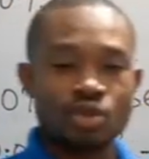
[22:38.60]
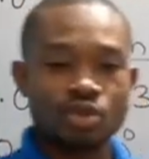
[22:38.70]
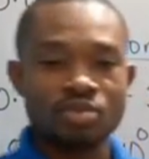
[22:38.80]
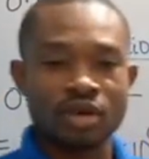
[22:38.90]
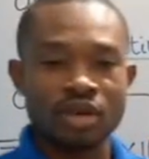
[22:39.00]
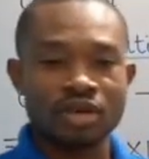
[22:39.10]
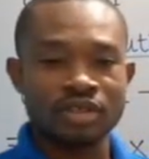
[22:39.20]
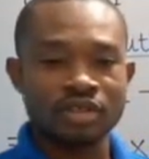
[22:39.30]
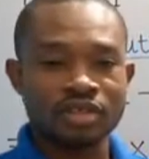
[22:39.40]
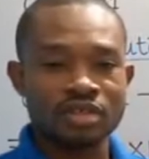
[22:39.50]
2 more
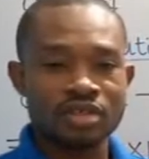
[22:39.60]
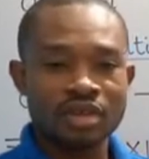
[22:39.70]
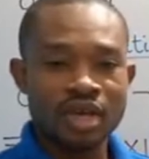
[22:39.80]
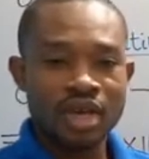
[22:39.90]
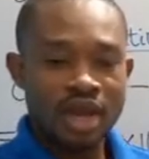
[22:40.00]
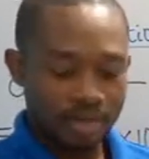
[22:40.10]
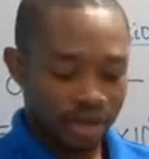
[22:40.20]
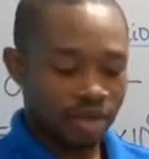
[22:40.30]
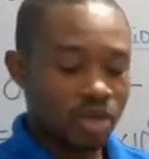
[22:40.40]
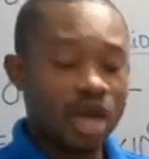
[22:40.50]
oranges. And
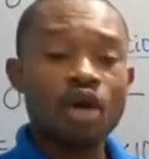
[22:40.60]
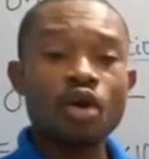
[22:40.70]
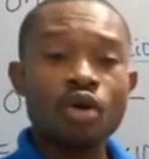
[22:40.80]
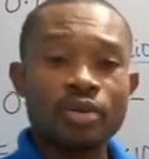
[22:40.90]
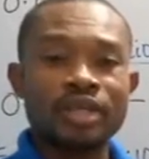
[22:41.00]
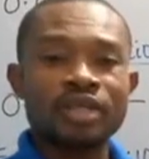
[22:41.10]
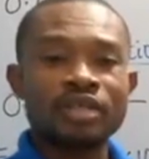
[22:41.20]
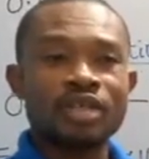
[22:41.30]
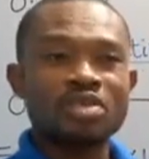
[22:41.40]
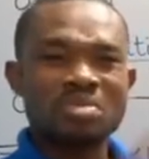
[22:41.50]
because you are
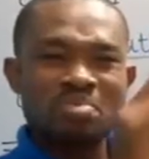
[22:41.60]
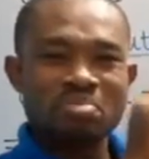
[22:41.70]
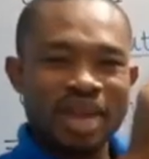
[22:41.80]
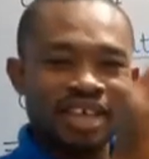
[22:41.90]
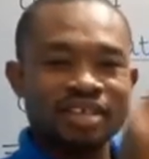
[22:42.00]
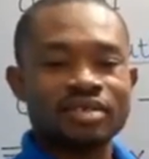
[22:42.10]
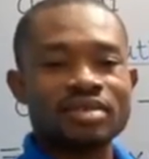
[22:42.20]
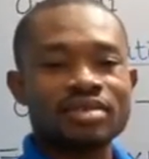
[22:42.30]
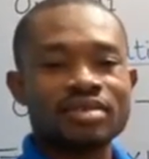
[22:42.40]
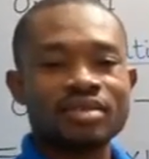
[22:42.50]
owing, it will be
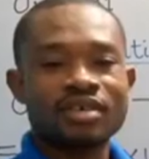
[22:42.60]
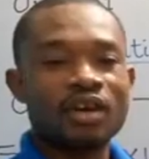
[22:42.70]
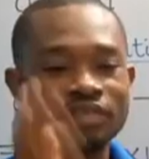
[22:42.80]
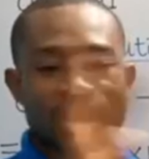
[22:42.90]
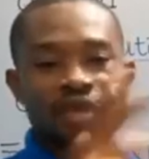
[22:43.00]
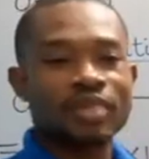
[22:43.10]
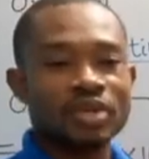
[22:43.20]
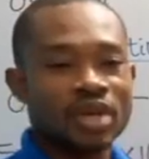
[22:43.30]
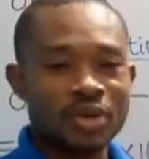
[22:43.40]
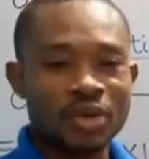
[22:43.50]
minus of the number
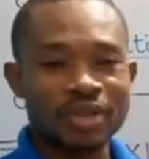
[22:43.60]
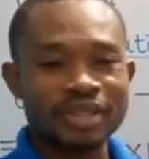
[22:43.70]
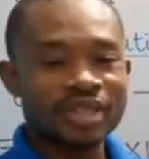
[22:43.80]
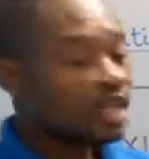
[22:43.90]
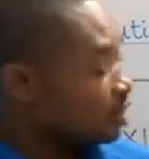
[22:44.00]
you are owing.